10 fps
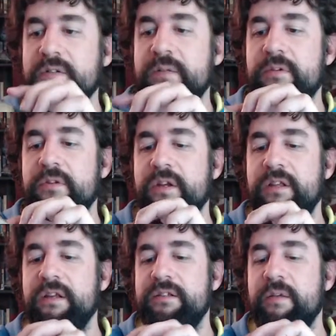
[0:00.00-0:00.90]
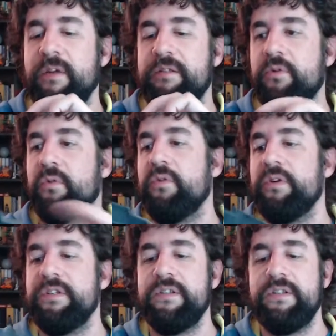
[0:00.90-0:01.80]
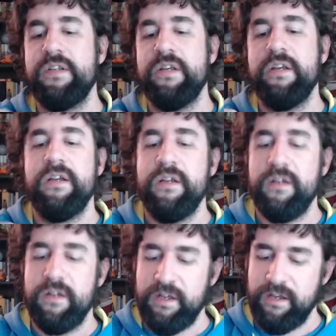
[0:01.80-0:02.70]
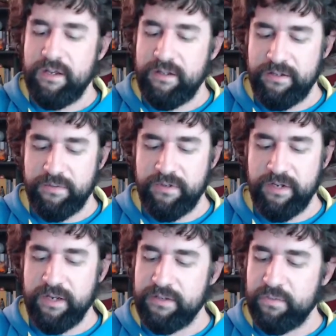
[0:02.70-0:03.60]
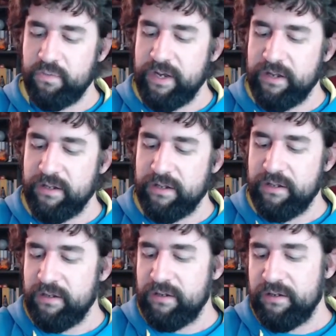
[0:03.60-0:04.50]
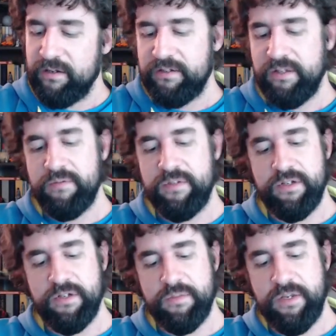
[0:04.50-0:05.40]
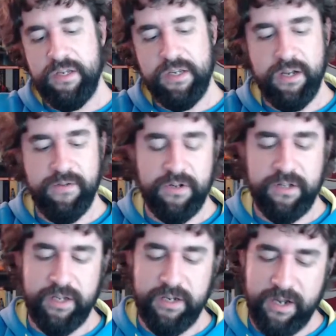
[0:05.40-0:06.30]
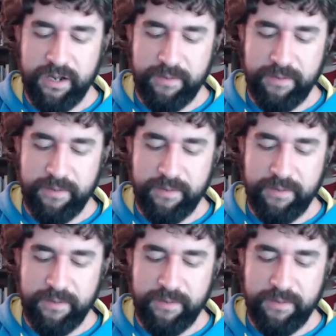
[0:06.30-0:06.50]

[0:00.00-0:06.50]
to do anything except make some cool noises. And this one as well seems to just be kind of a clicky knob.